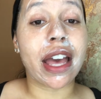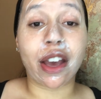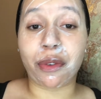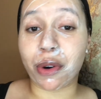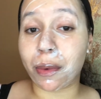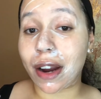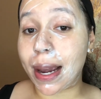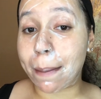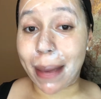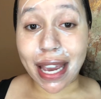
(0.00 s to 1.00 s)
If we're
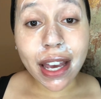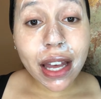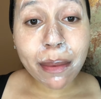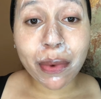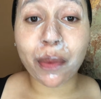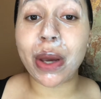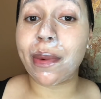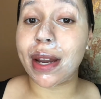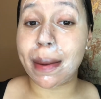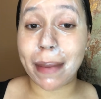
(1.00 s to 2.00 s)
wearing makeup, we
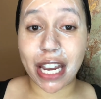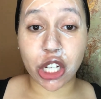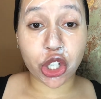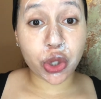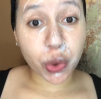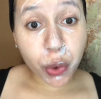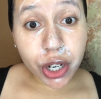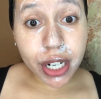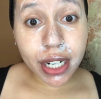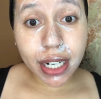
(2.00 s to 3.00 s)
want to make sure